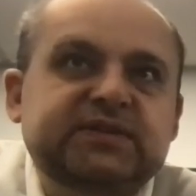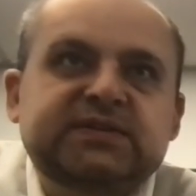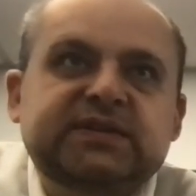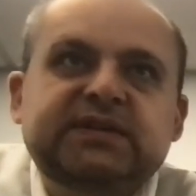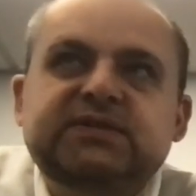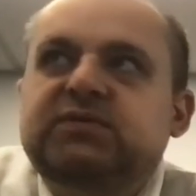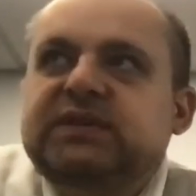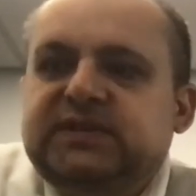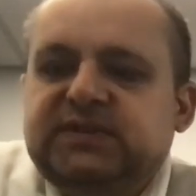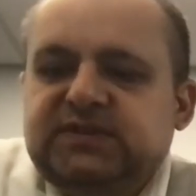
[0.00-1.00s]
decency.
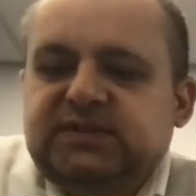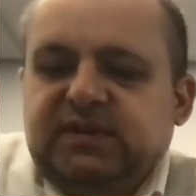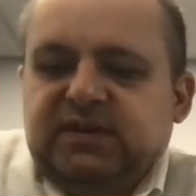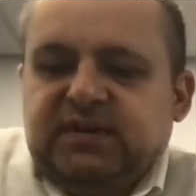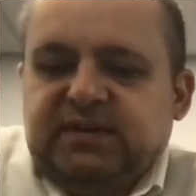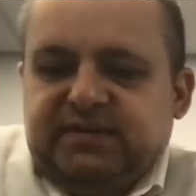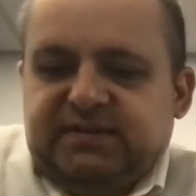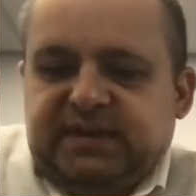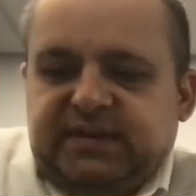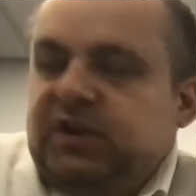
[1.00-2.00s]
So this is
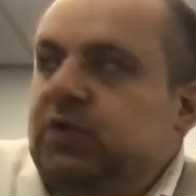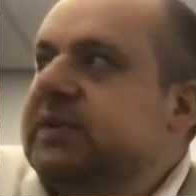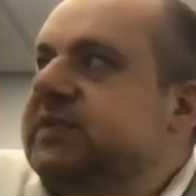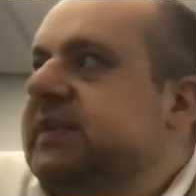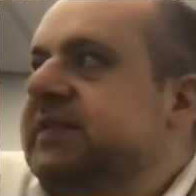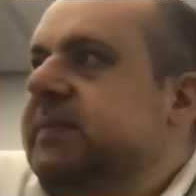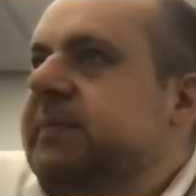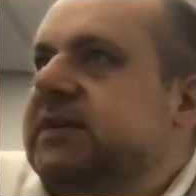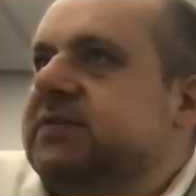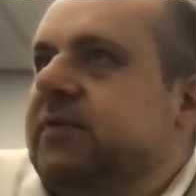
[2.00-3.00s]
the
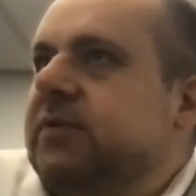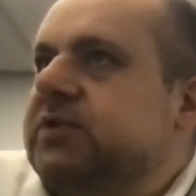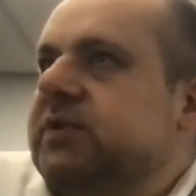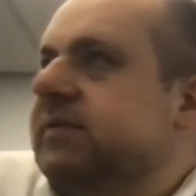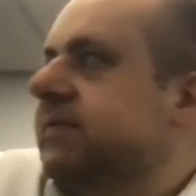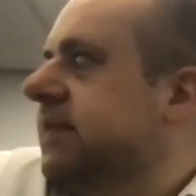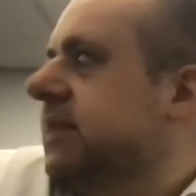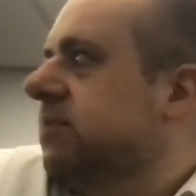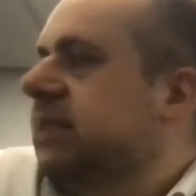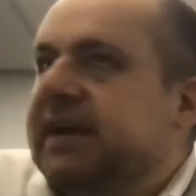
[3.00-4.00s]
USCCB's version of
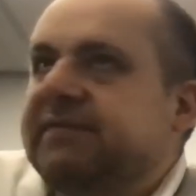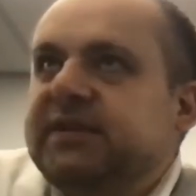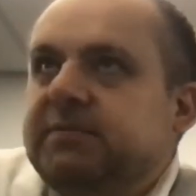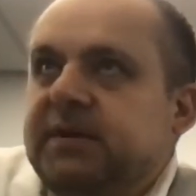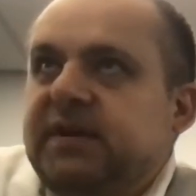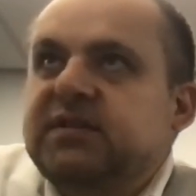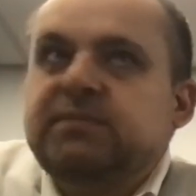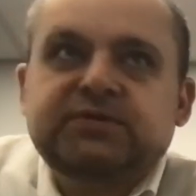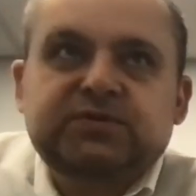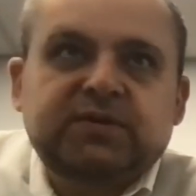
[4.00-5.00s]
life, liberty,
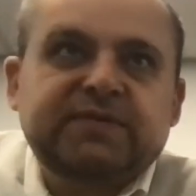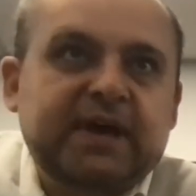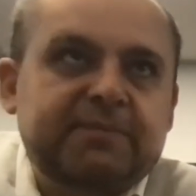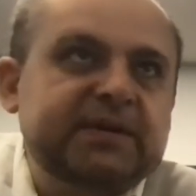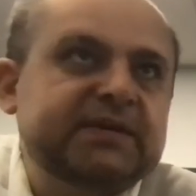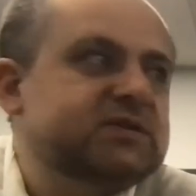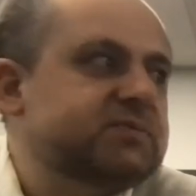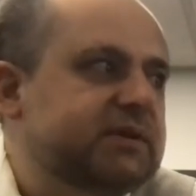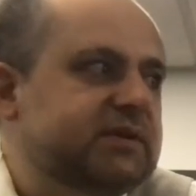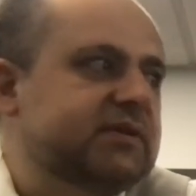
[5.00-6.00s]
and the pursuit of
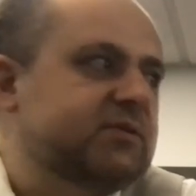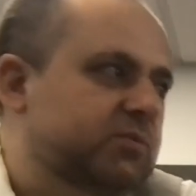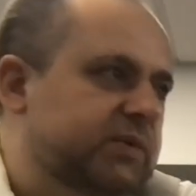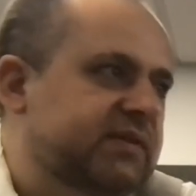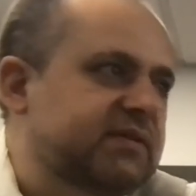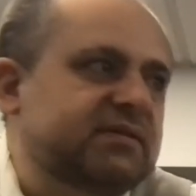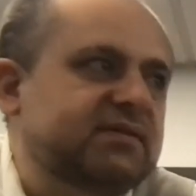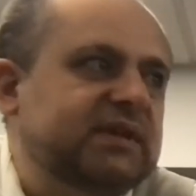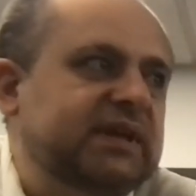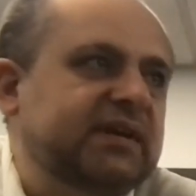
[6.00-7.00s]
happiness, but you know, with
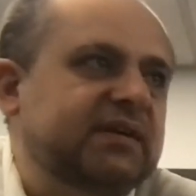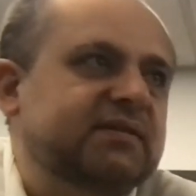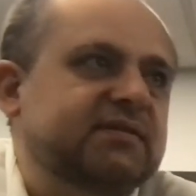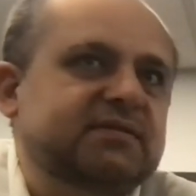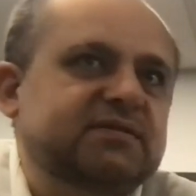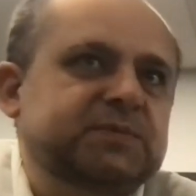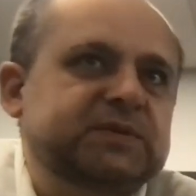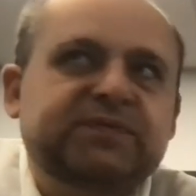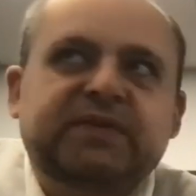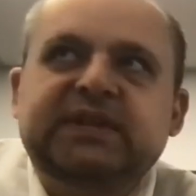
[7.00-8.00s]
a uh,
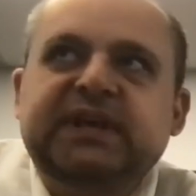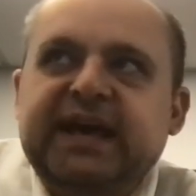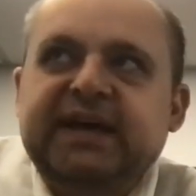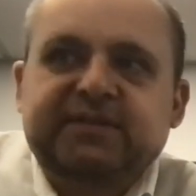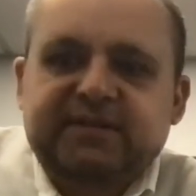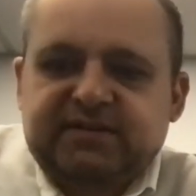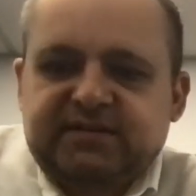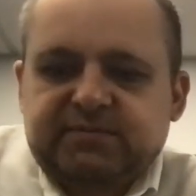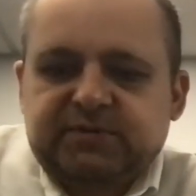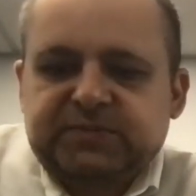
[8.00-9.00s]
specifically
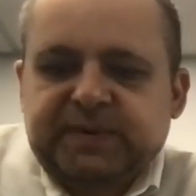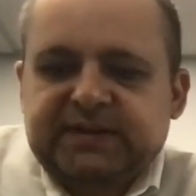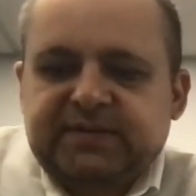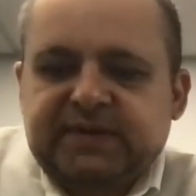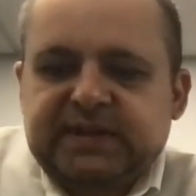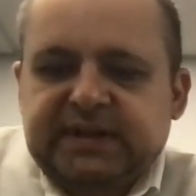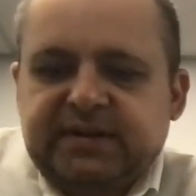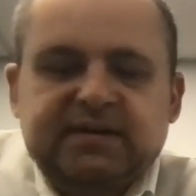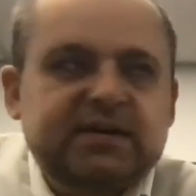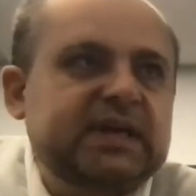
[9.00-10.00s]
Catholic perspective on
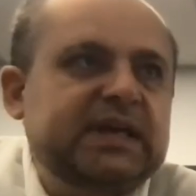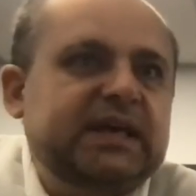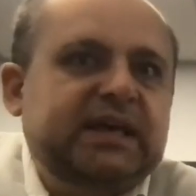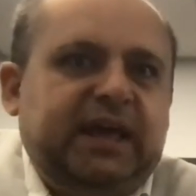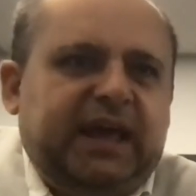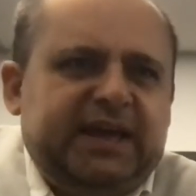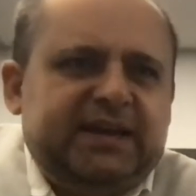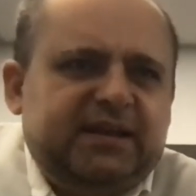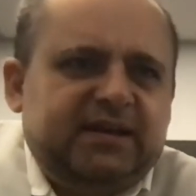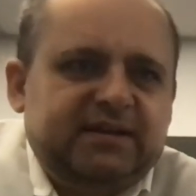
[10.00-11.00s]
there.
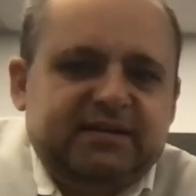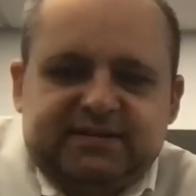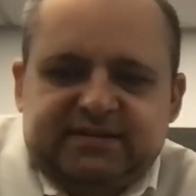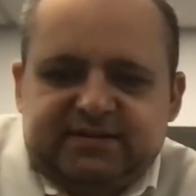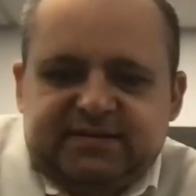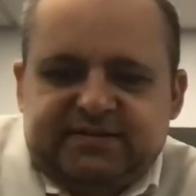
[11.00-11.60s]
And uh,